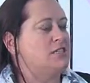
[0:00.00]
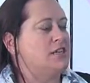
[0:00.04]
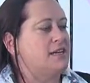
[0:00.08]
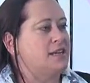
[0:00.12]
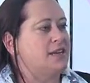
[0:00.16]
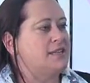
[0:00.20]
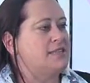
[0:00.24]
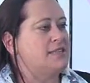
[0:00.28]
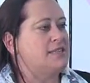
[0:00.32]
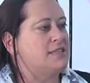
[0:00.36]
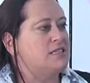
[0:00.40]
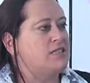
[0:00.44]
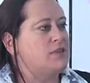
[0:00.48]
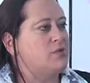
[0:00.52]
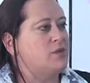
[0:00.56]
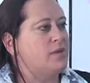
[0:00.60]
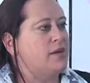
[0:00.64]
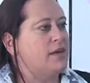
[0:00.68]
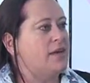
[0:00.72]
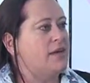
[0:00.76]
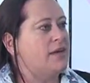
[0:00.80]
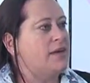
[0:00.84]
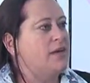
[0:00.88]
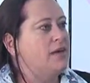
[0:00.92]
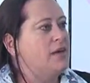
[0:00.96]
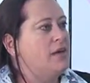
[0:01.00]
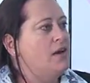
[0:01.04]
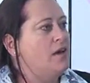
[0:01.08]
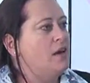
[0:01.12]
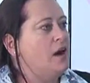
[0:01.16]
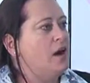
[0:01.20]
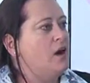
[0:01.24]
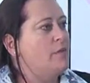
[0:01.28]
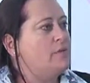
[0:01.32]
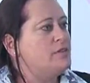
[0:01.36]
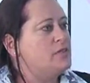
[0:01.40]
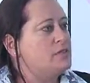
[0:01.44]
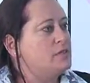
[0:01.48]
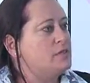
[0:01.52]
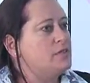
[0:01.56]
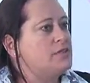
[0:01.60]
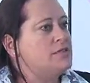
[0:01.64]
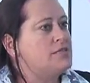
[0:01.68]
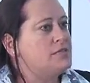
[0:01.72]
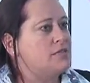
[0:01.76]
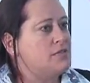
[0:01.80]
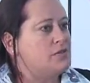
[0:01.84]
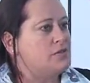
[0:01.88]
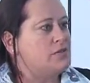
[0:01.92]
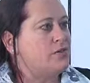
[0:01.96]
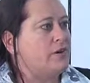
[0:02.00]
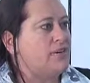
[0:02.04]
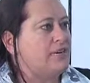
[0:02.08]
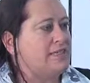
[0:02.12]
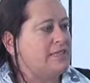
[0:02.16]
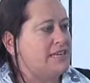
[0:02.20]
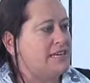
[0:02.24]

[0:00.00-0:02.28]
I guess that's where opportunities around